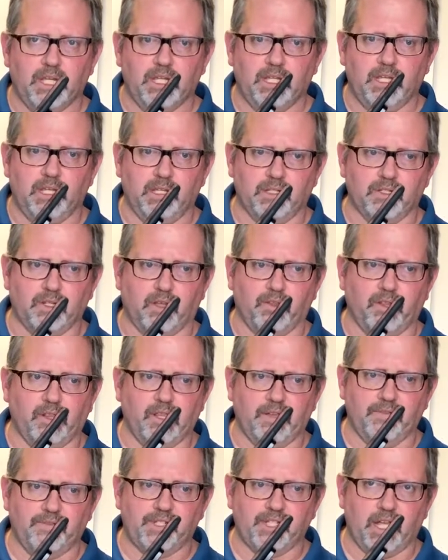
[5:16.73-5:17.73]
is on the
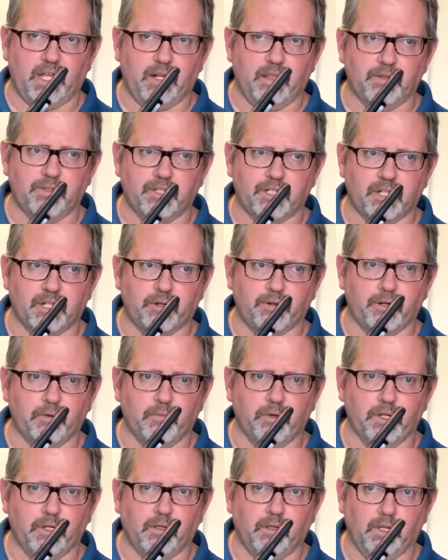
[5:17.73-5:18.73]
left side of the steering
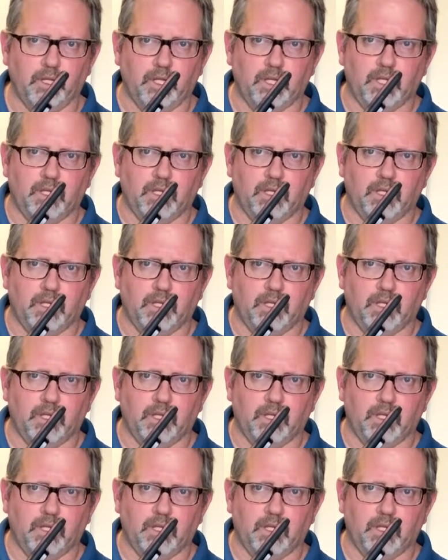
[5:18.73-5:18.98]
wheel,